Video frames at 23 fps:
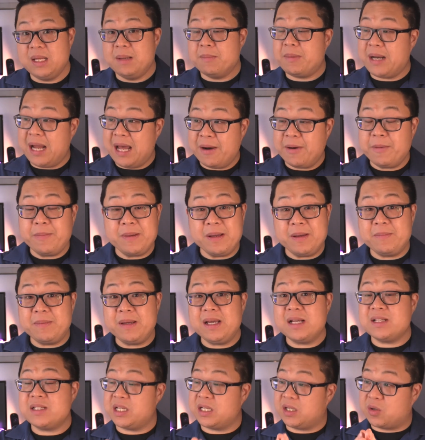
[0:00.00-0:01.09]
But Airbnb,
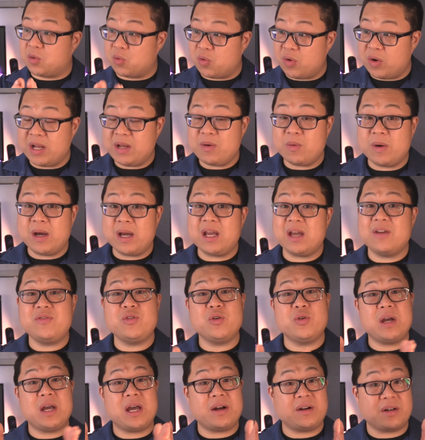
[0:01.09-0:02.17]
it's a great way. If
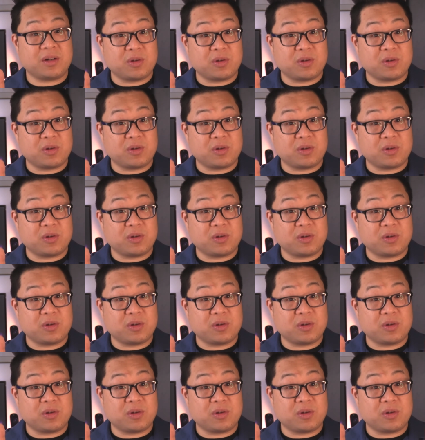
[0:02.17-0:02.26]
you're in